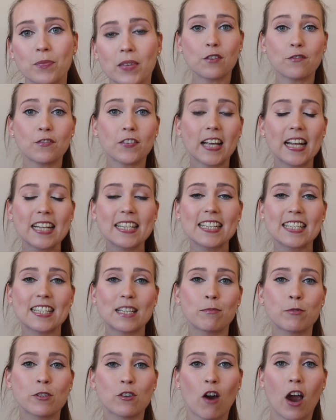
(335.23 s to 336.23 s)
Don't forget to
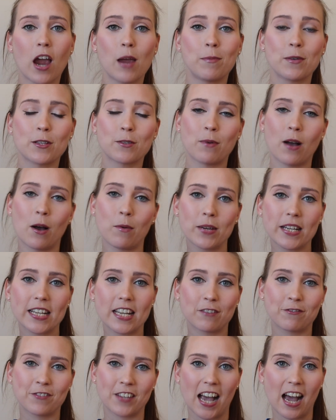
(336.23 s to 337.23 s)
subscribe as well, we'd
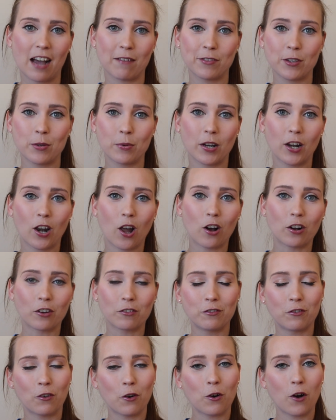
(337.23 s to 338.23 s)
love to have you
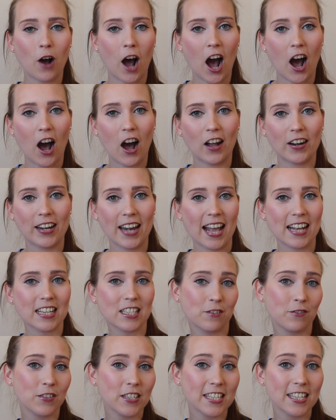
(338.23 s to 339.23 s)
along for our
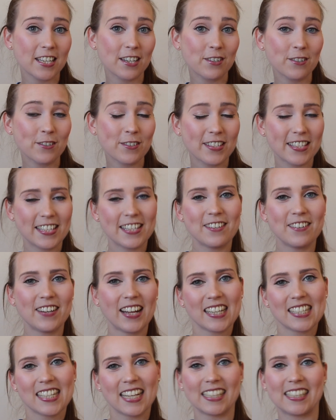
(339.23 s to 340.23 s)
next video. See you
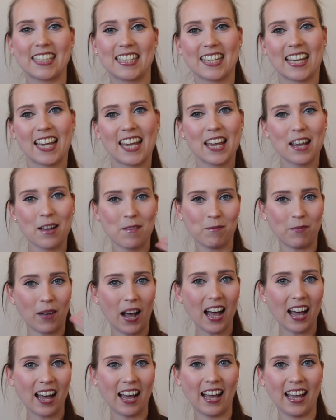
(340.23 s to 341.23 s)
next Saturday.
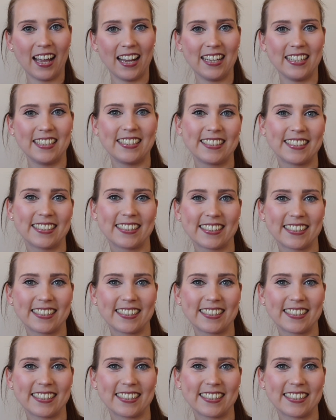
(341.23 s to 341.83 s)
Bye!